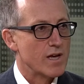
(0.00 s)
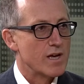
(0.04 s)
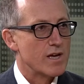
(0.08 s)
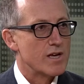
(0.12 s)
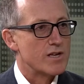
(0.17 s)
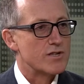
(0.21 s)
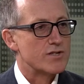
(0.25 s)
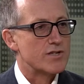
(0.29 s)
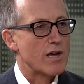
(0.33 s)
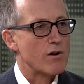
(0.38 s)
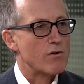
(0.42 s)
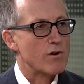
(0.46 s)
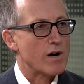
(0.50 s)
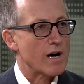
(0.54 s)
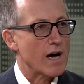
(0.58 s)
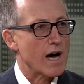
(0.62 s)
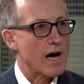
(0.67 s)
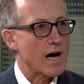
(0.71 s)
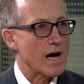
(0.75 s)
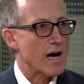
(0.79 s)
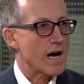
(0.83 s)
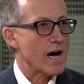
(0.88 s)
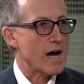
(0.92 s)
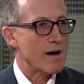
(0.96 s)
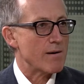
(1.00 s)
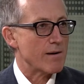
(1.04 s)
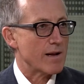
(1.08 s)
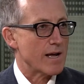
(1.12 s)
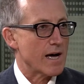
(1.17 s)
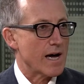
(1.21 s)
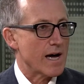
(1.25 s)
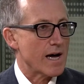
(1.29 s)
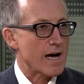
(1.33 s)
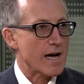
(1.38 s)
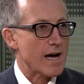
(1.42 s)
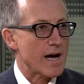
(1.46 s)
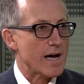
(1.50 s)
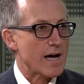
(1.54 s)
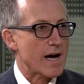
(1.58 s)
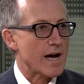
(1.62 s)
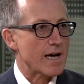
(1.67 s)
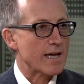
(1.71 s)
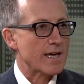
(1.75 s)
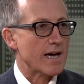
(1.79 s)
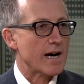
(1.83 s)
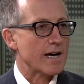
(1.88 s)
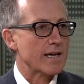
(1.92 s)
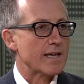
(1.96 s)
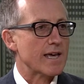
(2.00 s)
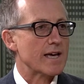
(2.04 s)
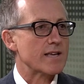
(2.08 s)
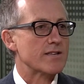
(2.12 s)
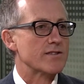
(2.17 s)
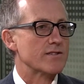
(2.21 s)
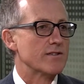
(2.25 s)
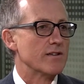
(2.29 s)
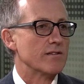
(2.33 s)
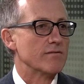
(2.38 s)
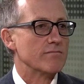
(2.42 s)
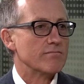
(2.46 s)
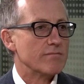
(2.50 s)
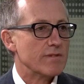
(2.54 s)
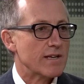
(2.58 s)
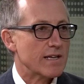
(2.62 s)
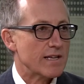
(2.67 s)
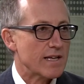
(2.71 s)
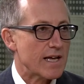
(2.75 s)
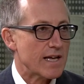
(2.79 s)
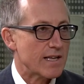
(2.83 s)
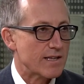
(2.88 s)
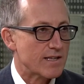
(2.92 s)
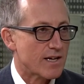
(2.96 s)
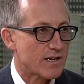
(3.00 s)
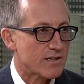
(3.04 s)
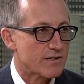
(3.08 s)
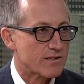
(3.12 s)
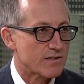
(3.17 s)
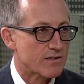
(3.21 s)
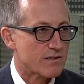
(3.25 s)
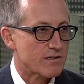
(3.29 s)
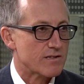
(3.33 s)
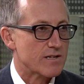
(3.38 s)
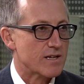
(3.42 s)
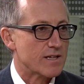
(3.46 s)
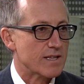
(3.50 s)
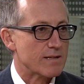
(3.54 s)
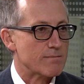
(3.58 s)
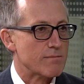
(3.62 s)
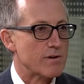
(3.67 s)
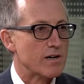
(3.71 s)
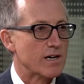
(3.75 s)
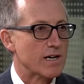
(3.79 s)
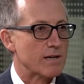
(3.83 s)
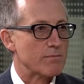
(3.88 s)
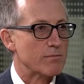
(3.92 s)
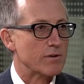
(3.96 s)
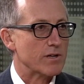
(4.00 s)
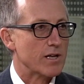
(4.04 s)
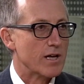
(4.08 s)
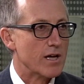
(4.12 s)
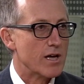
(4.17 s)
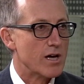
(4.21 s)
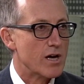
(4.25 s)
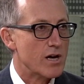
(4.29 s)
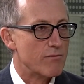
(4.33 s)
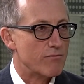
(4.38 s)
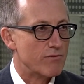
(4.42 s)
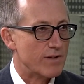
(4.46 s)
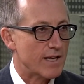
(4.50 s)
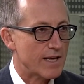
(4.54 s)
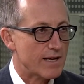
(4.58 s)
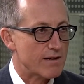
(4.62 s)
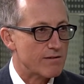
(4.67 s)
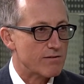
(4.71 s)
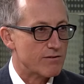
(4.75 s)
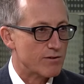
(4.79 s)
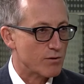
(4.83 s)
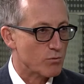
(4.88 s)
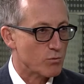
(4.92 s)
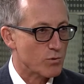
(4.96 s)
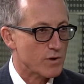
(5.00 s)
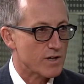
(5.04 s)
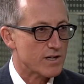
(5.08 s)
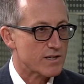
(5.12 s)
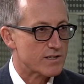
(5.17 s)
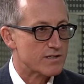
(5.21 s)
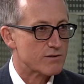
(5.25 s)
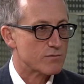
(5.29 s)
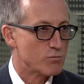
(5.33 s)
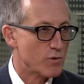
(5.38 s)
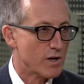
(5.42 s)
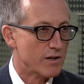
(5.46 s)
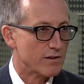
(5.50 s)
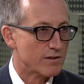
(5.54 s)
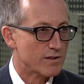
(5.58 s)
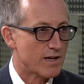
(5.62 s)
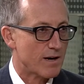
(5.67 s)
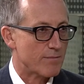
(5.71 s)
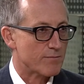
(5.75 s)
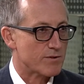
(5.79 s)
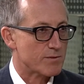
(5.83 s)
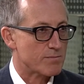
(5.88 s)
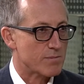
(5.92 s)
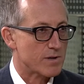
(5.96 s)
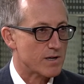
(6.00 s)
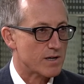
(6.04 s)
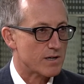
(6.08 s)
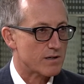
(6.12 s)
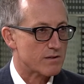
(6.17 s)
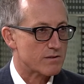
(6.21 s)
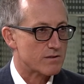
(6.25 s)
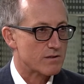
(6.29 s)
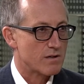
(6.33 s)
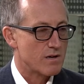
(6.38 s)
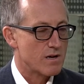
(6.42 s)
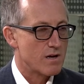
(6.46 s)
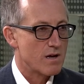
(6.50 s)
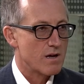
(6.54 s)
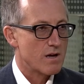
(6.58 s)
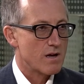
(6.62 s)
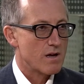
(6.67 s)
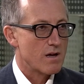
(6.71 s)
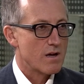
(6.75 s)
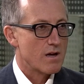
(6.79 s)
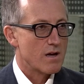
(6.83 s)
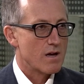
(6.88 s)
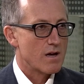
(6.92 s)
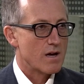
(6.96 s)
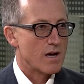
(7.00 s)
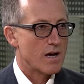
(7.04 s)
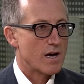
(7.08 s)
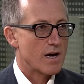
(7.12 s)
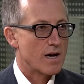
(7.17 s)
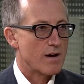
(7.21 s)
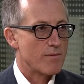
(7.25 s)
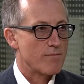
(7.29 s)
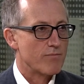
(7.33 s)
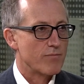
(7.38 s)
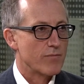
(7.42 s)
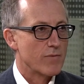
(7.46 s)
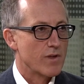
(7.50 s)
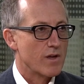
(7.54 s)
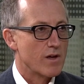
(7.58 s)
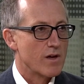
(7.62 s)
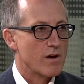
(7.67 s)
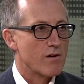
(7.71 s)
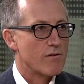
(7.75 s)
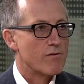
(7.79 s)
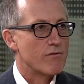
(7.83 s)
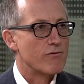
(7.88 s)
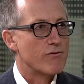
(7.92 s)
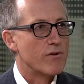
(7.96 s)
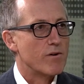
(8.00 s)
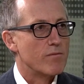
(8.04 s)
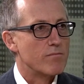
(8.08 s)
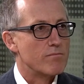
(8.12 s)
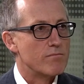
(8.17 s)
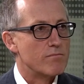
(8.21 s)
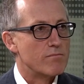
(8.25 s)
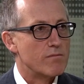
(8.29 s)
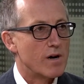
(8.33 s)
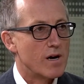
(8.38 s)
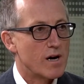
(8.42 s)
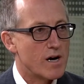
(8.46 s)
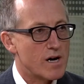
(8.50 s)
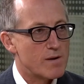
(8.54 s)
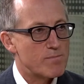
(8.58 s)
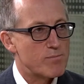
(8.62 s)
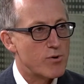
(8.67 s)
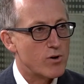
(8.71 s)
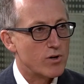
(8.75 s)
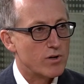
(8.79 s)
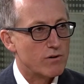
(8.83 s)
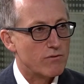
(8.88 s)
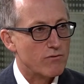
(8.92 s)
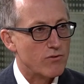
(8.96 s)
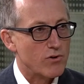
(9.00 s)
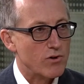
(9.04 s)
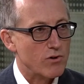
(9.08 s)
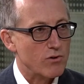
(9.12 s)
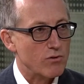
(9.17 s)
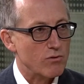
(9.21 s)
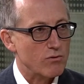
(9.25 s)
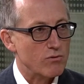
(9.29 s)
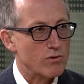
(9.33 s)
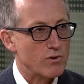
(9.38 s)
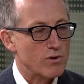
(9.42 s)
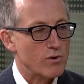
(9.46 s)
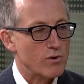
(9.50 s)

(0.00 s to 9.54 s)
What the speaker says: So I guess that it does concern the market, but hopefully the worst won't come to pass. From our point of view,